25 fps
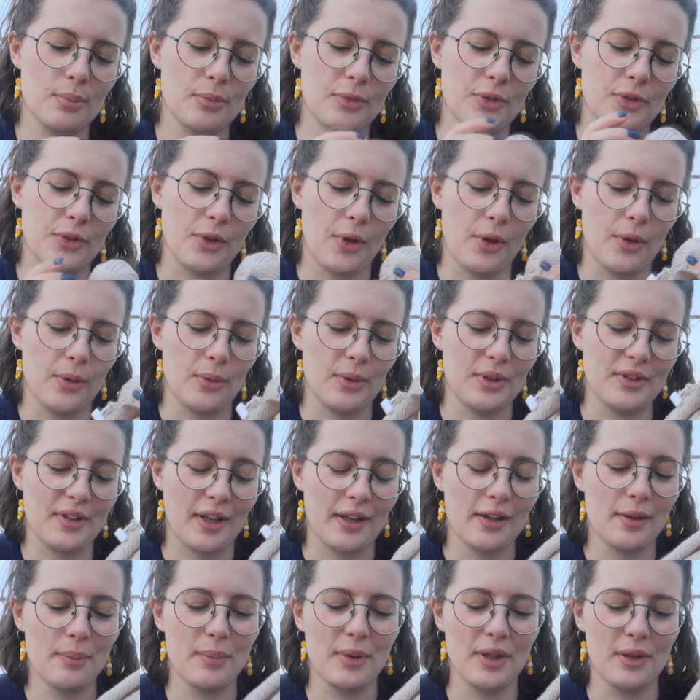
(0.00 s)
So it's
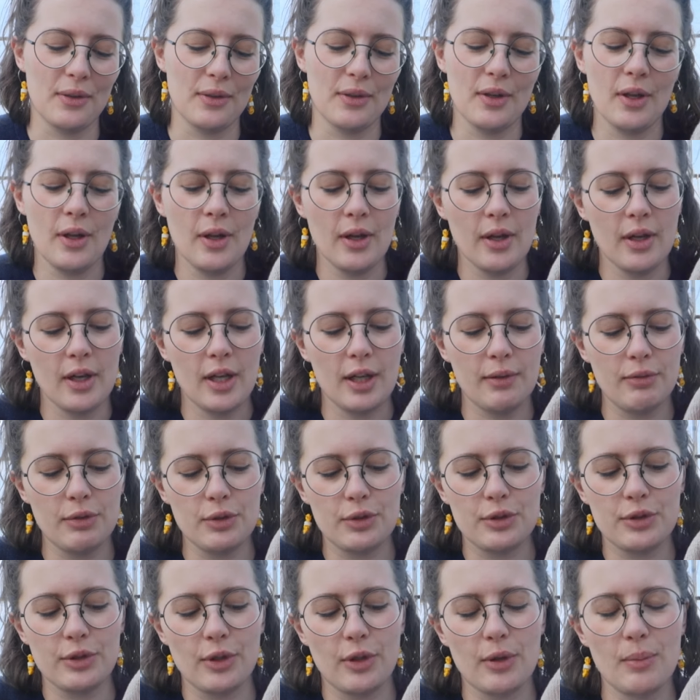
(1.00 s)
actually been, if
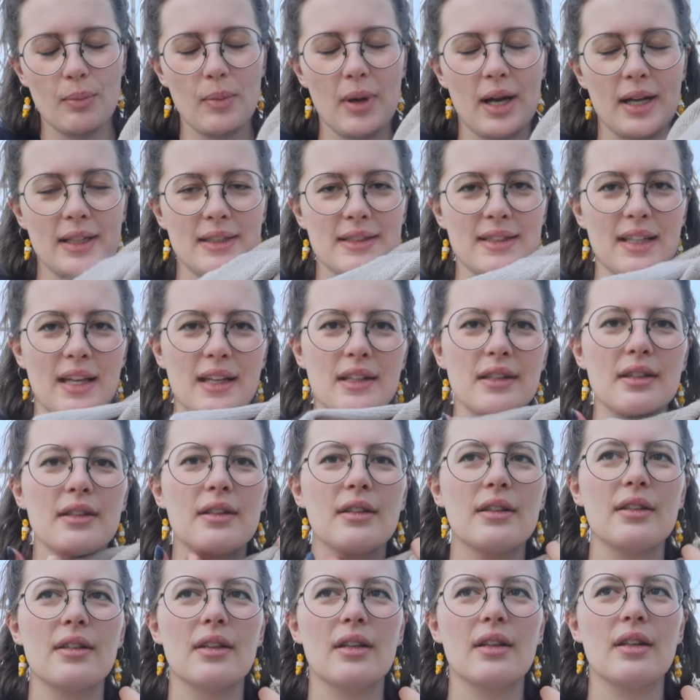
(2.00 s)
you saw my
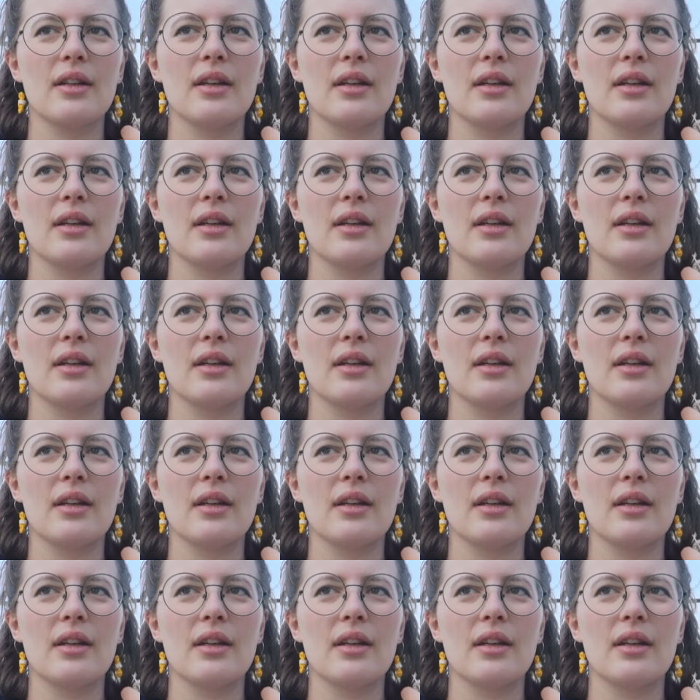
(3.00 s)
10